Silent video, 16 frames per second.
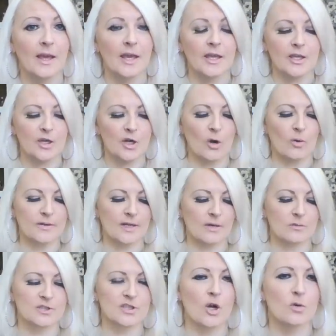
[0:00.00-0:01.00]
You know, and then
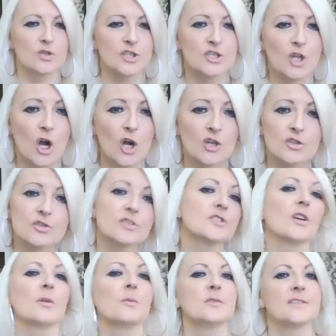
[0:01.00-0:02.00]
I was going to
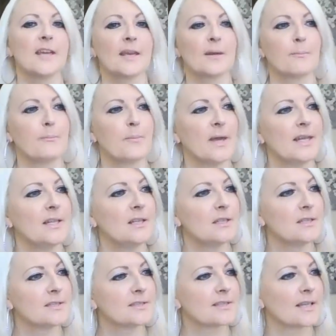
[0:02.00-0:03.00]
doctors, I was taking
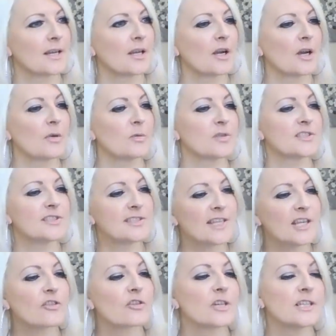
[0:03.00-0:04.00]
pills, and I was
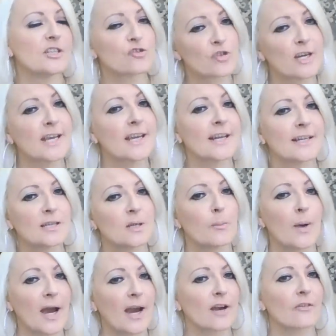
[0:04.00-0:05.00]
secretly drinking in the
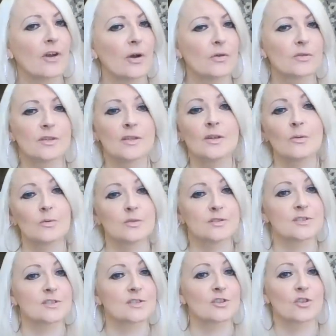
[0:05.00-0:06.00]
background. It
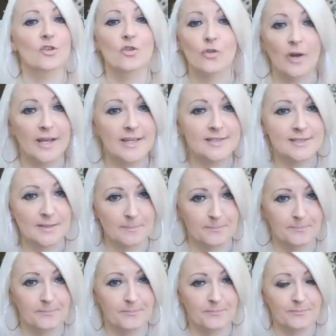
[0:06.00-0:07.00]
was crazy.
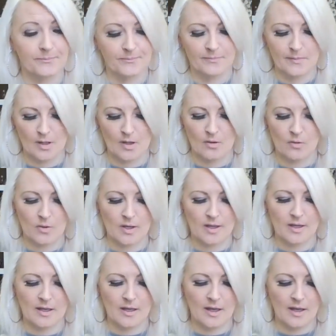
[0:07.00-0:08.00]

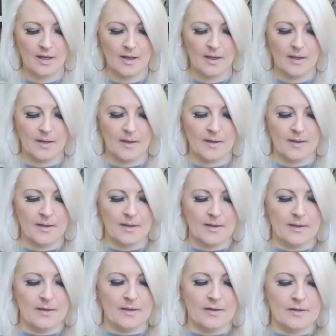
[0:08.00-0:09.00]
Okay.
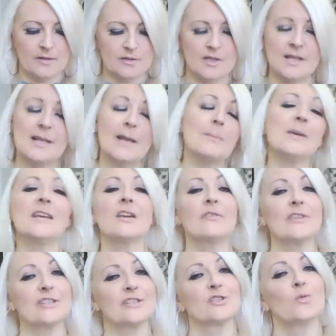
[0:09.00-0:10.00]
Let me
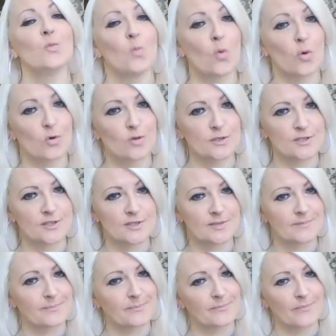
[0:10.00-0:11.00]
give you some
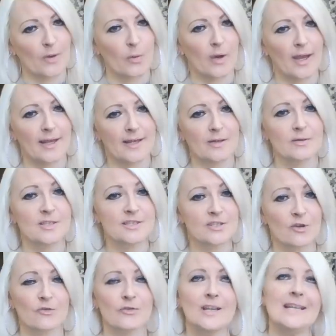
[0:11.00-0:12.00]
words, okay? Now, these
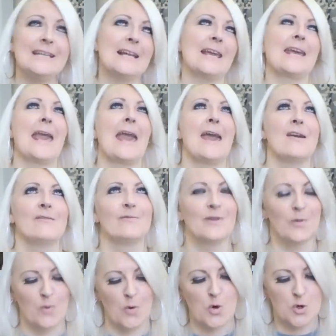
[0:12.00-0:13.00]
are really like
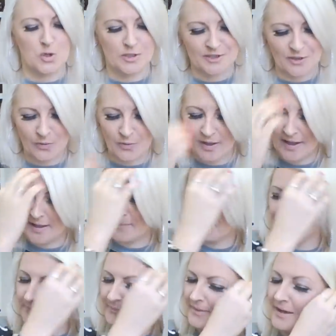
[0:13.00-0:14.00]
heavy words, okay?
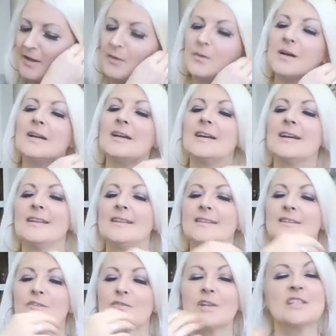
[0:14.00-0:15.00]
Now,
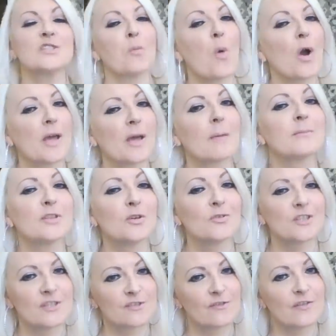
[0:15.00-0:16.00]
the reason why I'm
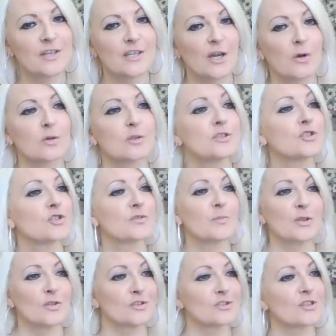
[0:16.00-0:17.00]
doing this video is just
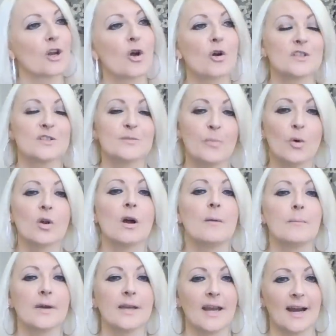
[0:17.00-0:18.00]
because the Lord has put it
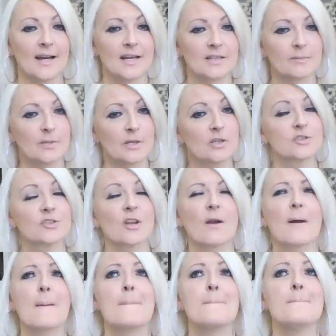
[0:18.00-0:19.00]
on my heart, because there
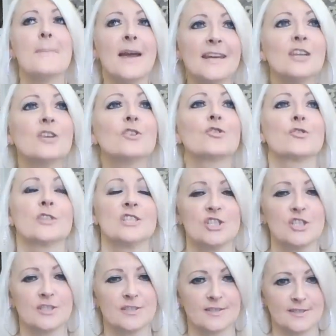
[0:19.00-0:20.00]
are many
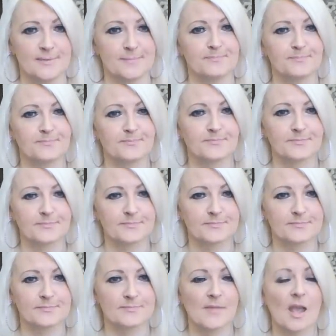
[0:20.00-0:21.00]
Christians
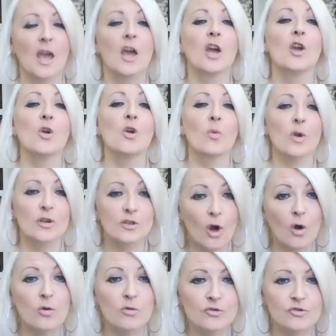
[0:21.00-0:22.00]
who are
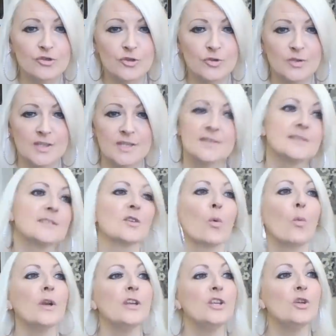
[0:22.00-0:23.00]
going through this
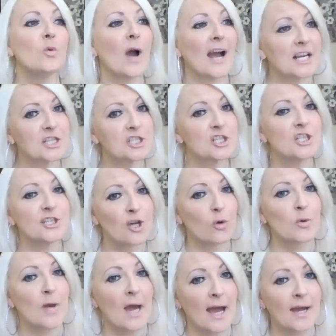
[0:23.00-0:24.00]
when you actually
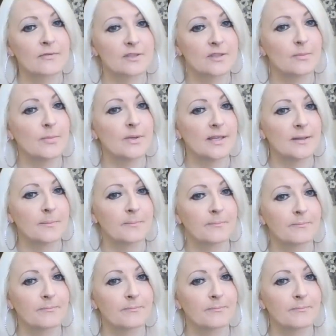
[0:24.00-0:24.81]
don't have to be.